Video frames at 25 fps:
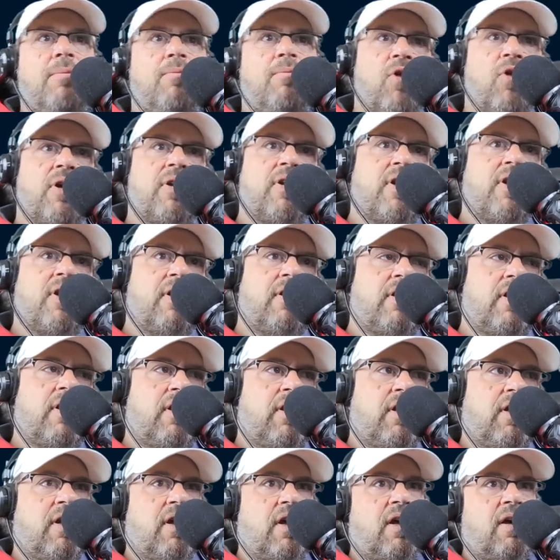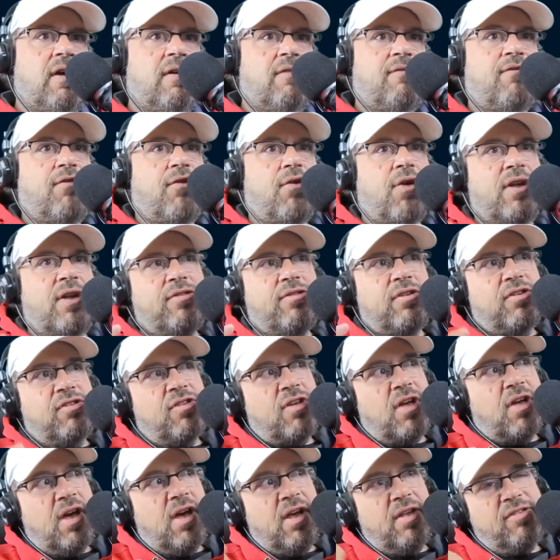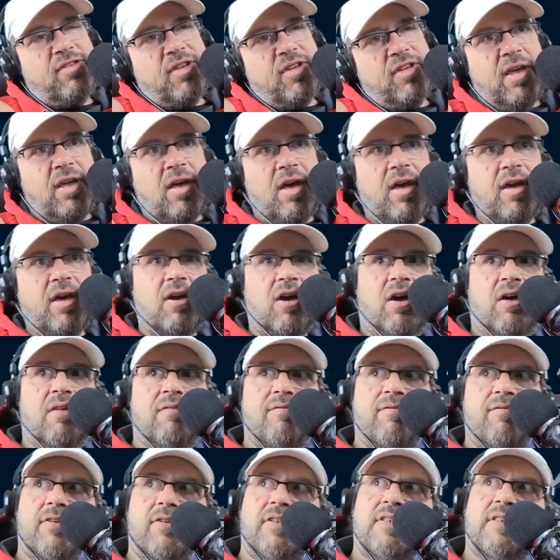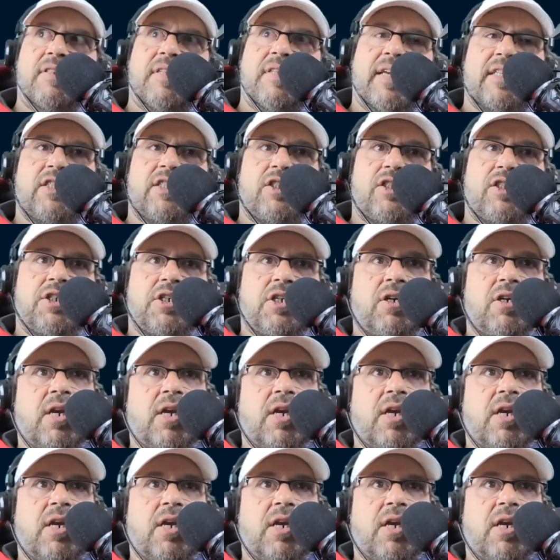running the Forensic Science AI conference next year,